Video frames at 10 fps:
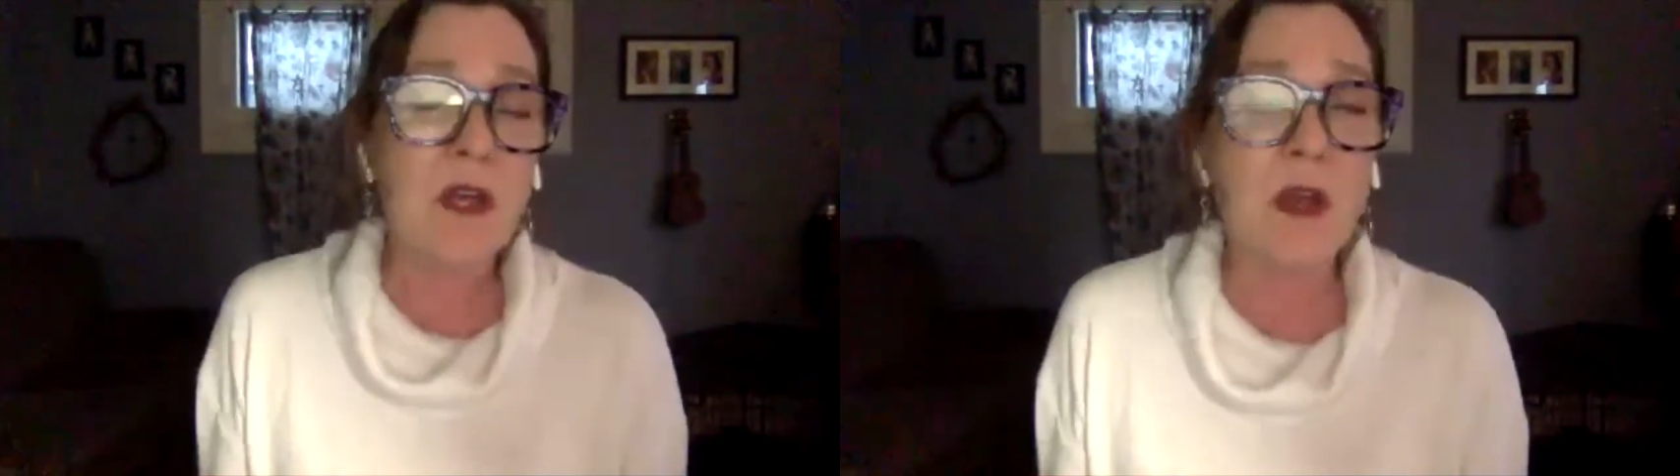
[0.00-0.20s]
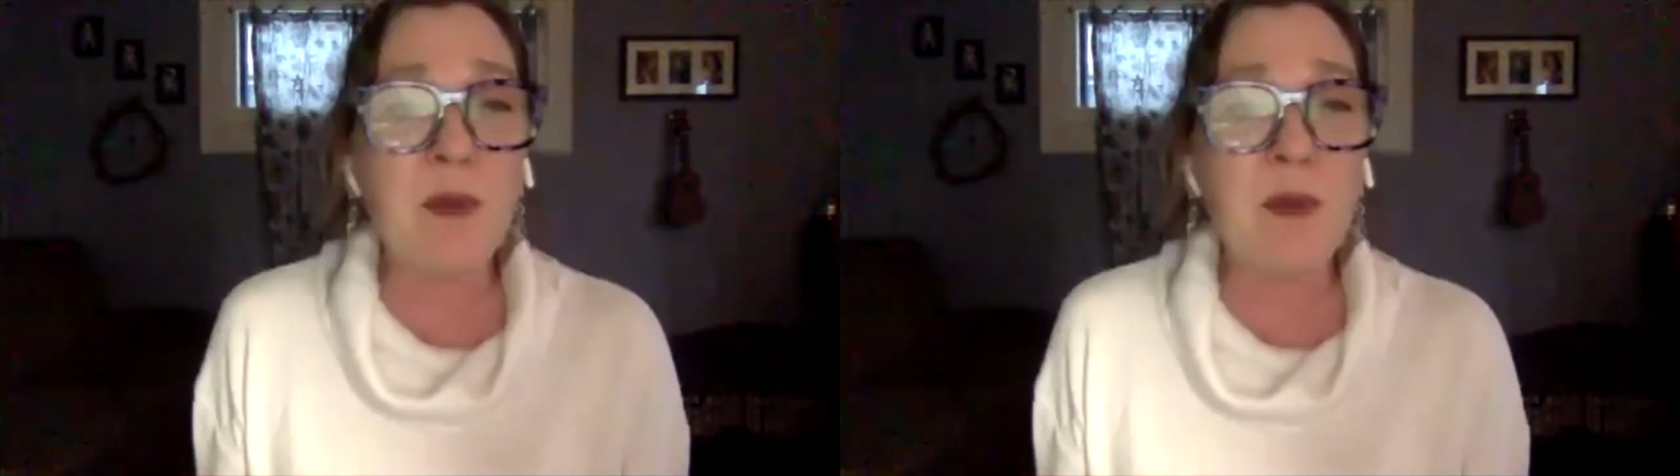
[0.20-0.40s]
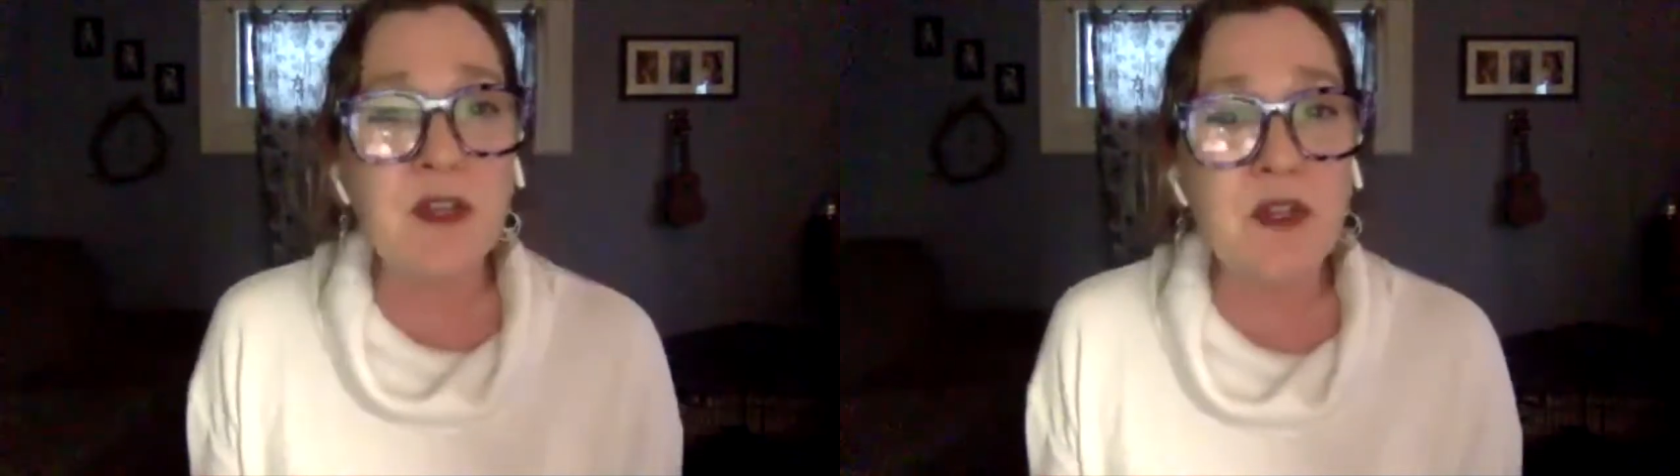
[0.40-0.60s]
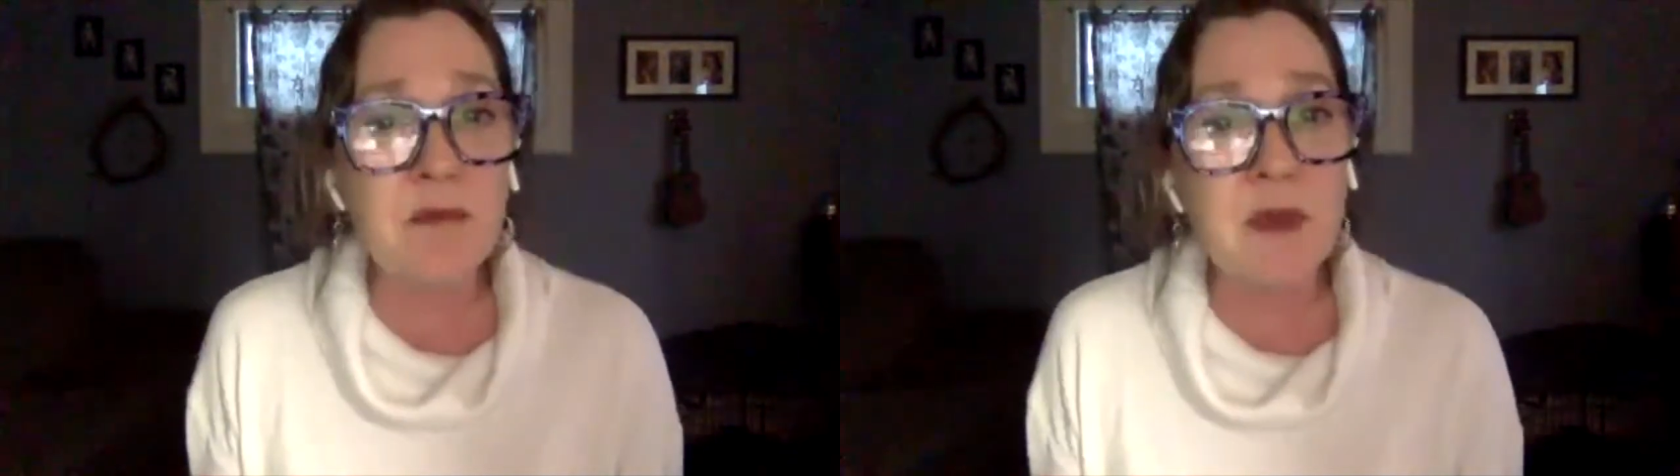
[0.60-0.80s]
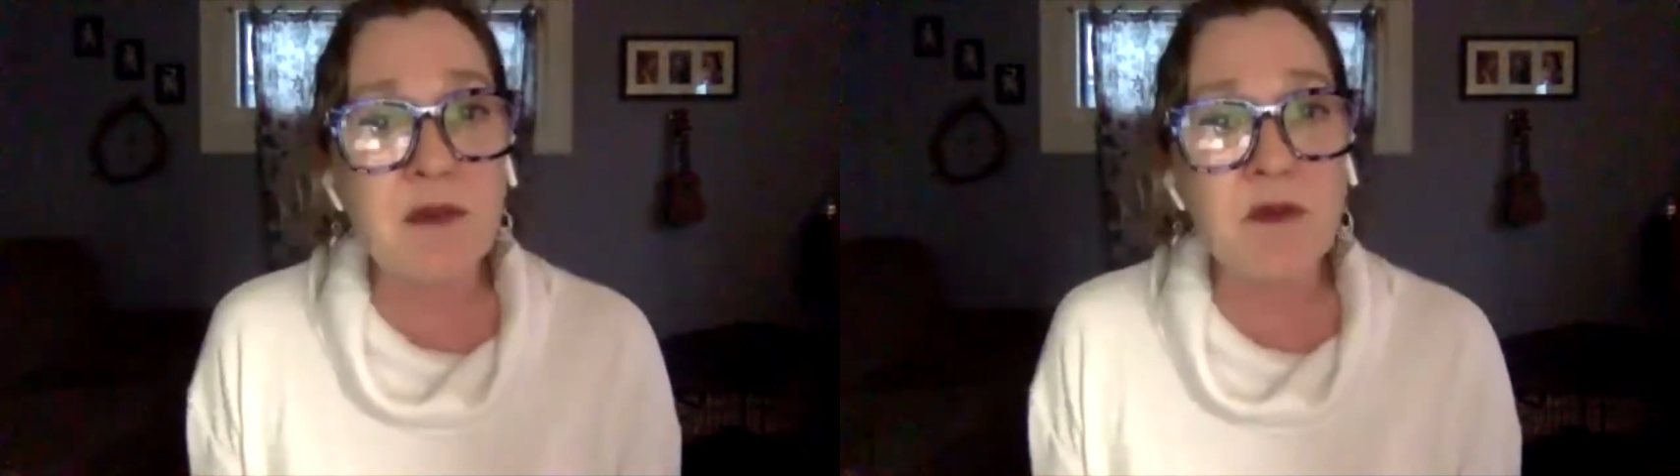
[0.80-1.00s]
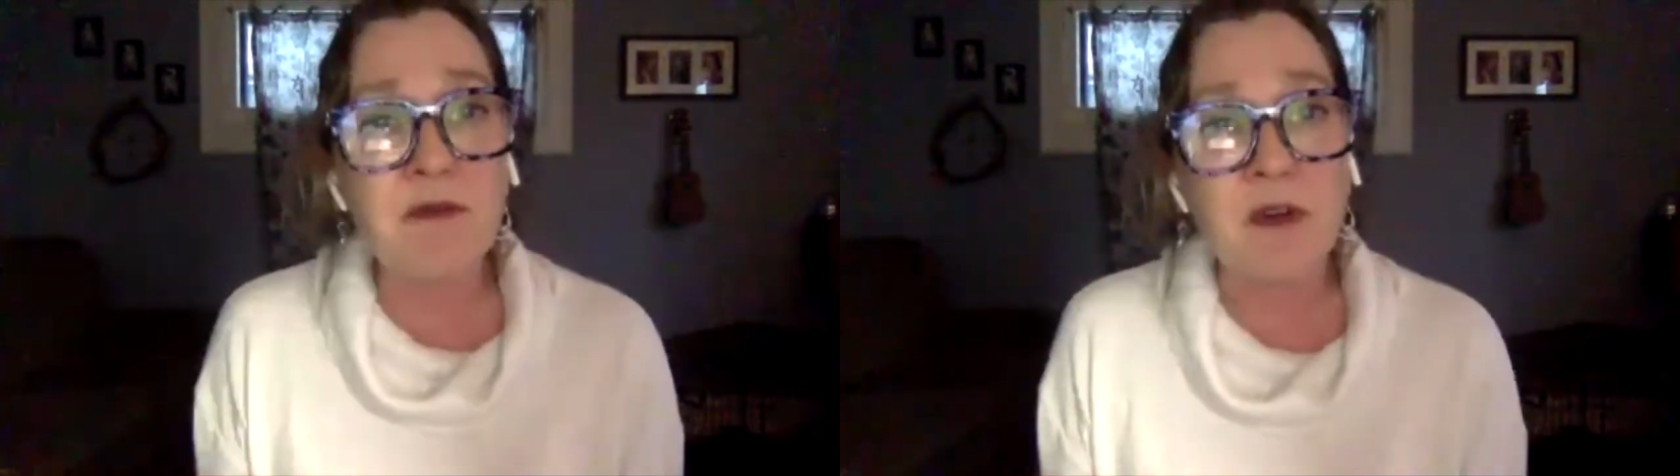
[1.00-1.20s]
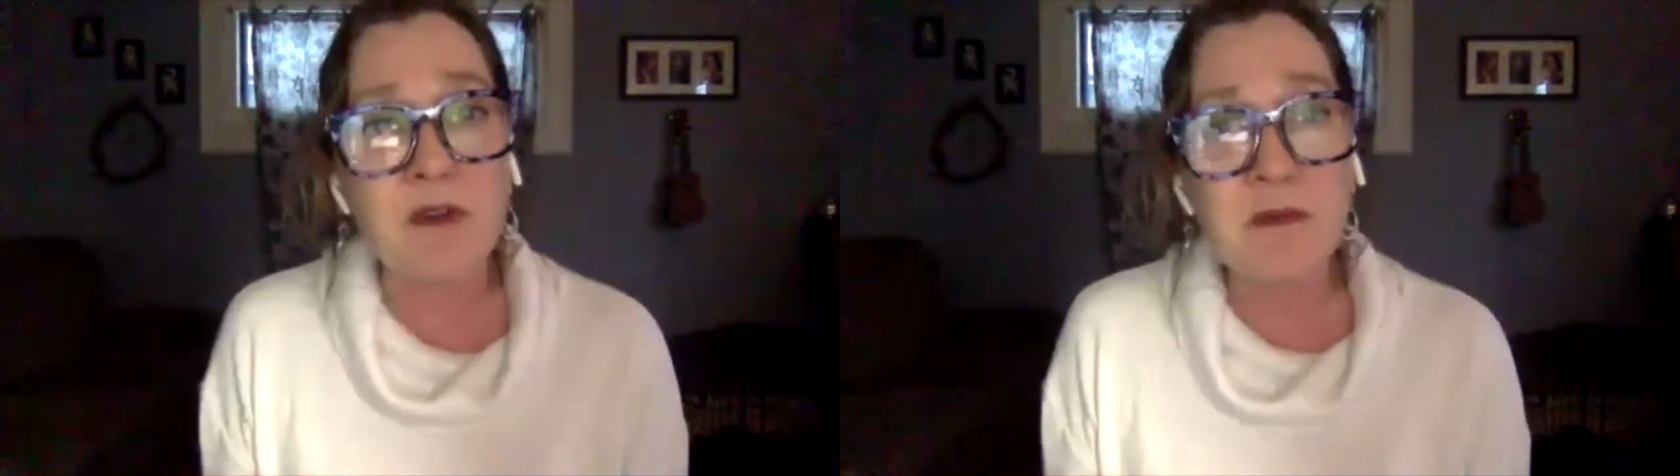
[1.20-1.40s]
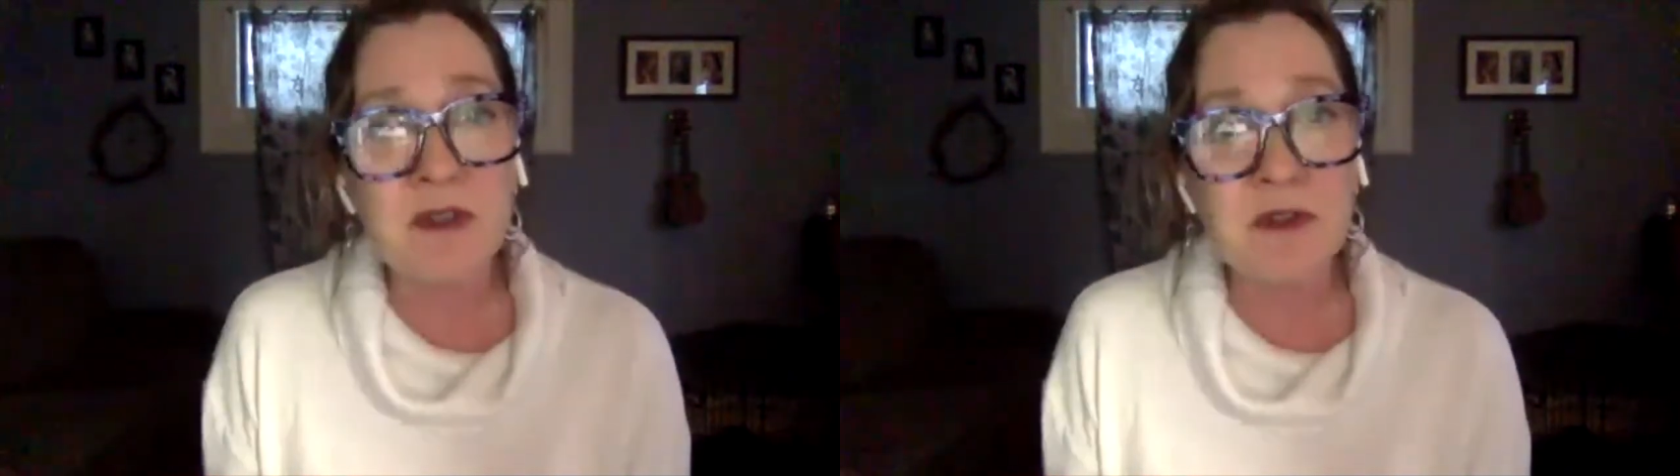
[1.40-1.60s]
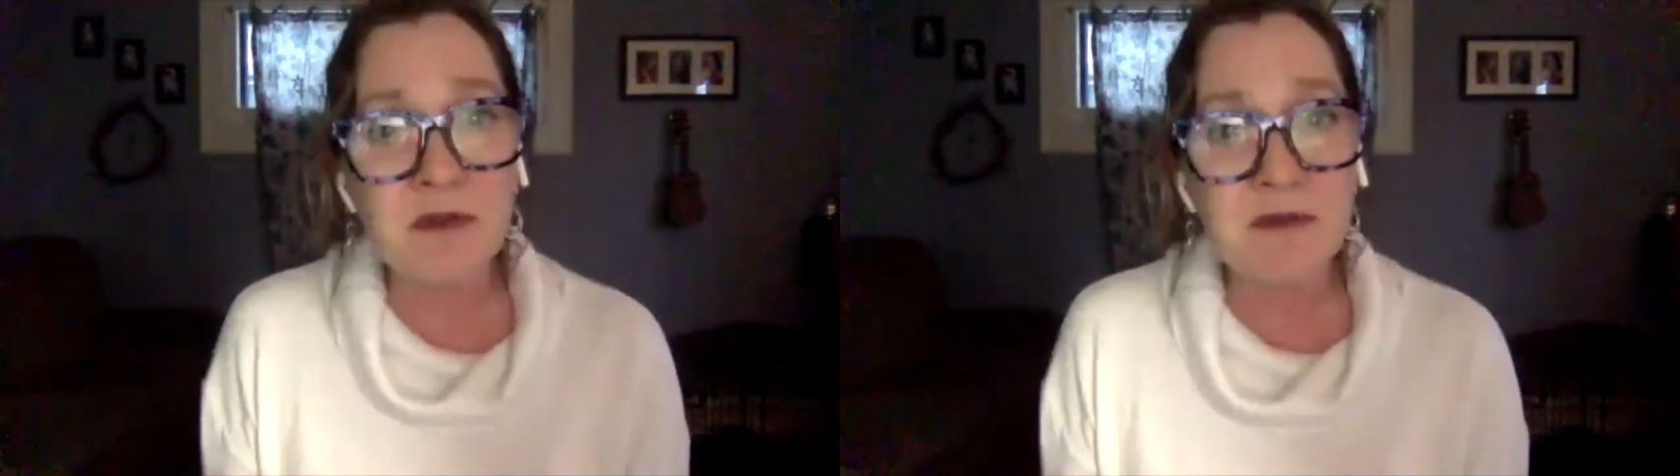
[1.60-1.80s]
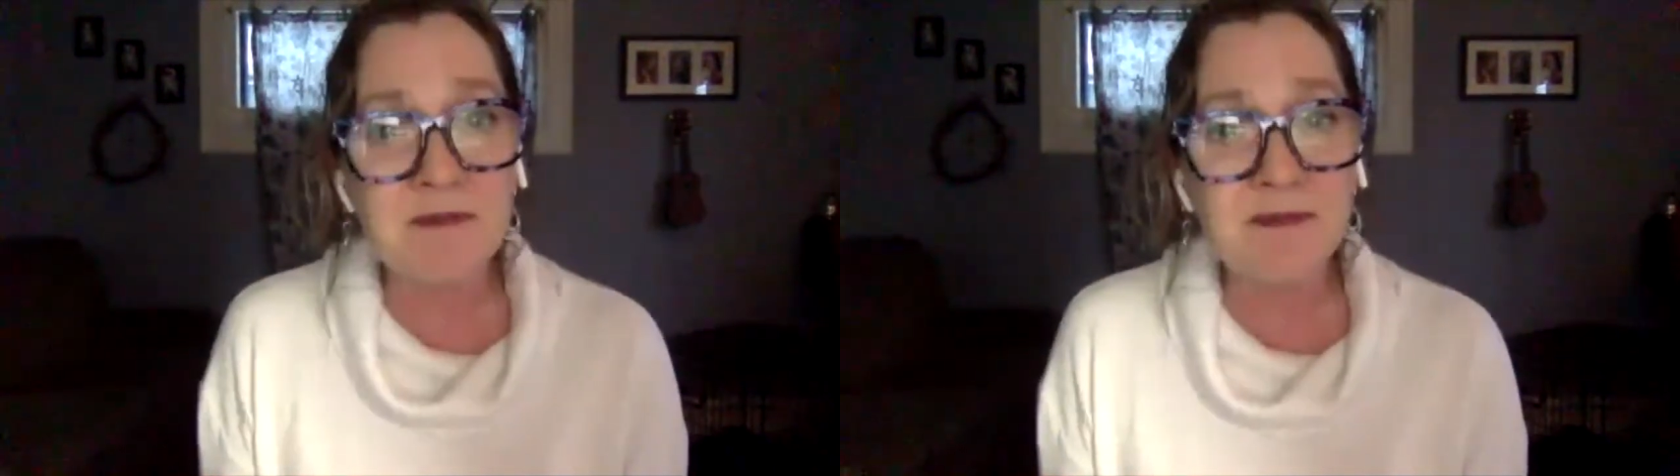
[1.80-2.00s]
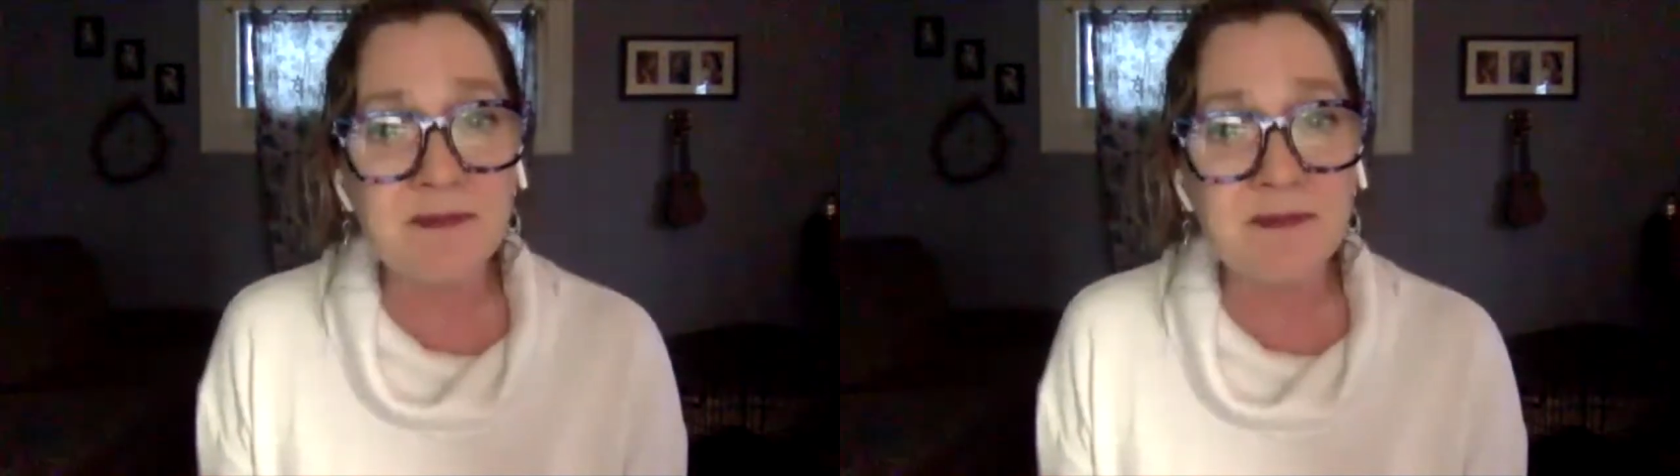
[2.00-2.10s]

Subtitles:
a book that you might refer them to?